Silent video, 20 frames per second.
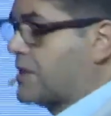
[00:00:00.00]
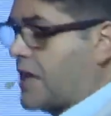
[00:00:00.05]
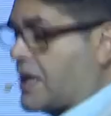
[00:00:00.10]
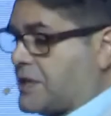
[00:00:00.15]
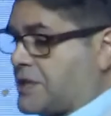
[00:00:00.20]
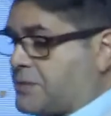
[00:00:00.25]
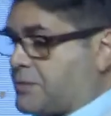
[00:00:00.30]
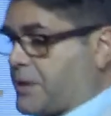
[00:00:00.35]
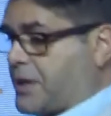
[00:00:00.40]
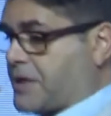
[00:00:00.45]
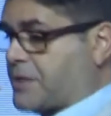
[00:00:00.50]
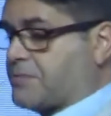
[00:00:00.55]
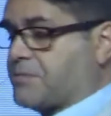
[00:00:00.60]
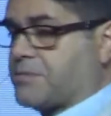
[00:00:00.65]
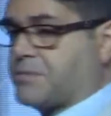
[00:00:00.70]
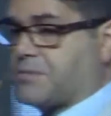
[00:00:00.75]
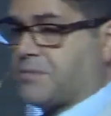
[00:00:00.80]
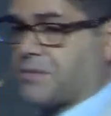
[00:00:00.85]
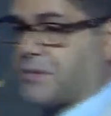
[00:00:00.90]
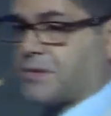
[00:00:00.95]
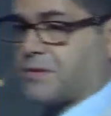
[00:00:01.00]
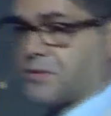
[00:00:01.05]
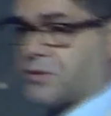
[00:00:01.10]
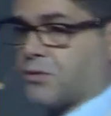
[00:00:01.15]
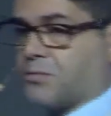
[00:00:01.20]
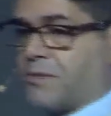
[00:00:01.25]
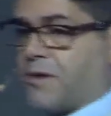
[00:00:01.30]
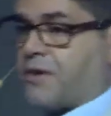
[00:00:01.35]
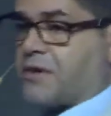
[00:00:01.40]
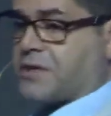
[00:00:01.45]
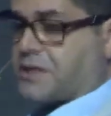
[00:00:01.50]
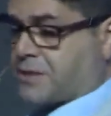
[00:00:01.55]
and speed. It's all very